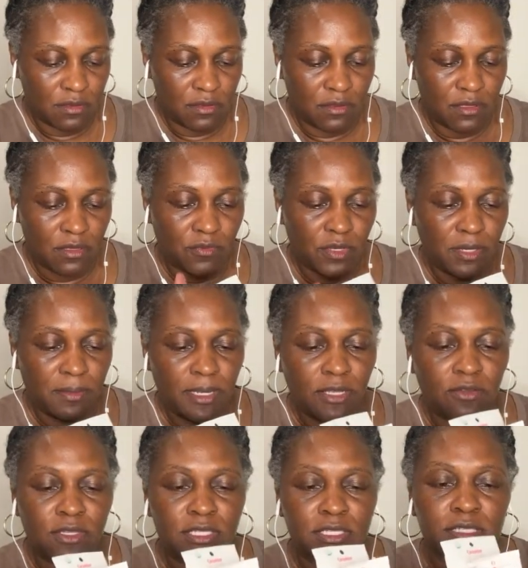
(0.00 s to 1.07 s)
When am I gonna
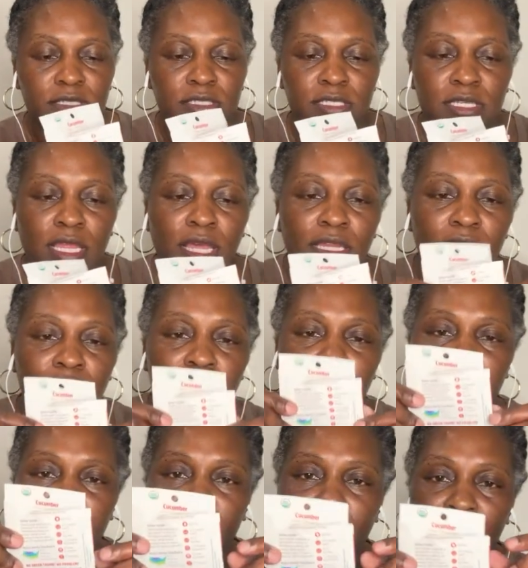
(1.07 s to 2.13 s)
get to the seed? I didn't cut
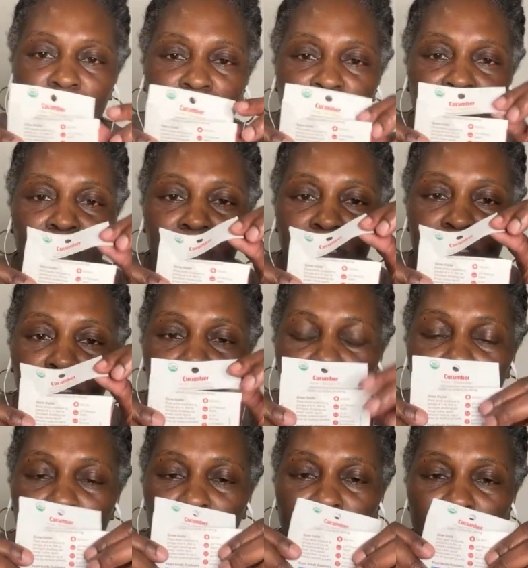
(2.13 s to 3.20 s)
that deep and it's still
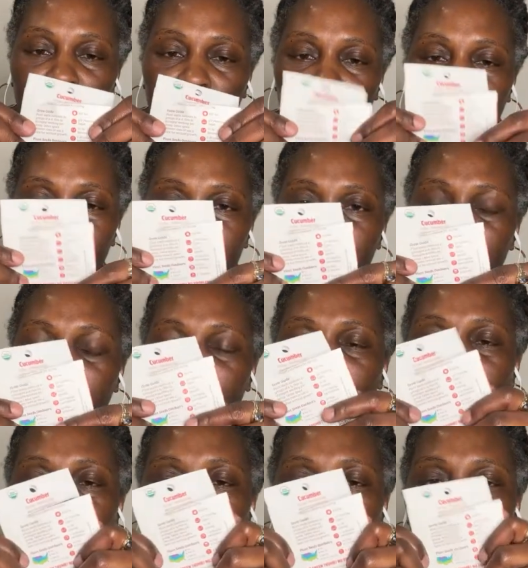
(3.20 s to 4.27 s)
not down to the
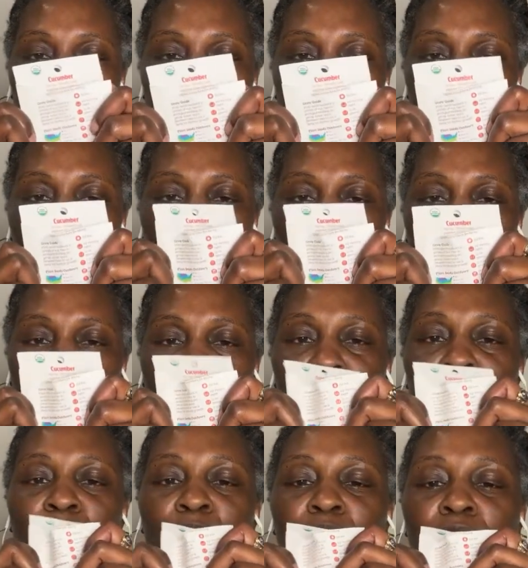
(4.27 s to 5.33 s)
open
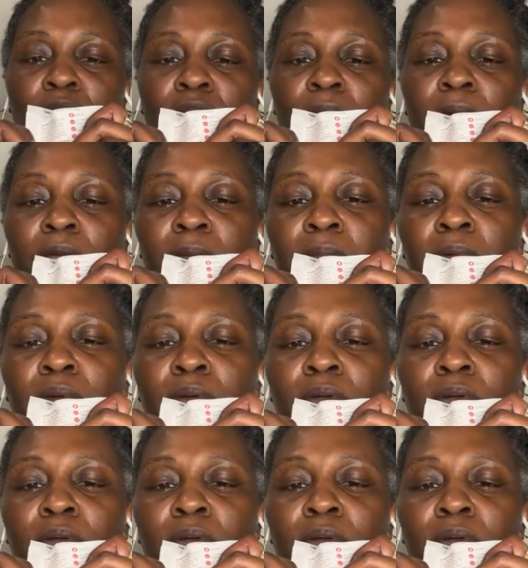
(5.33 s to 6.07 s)
part of the paper.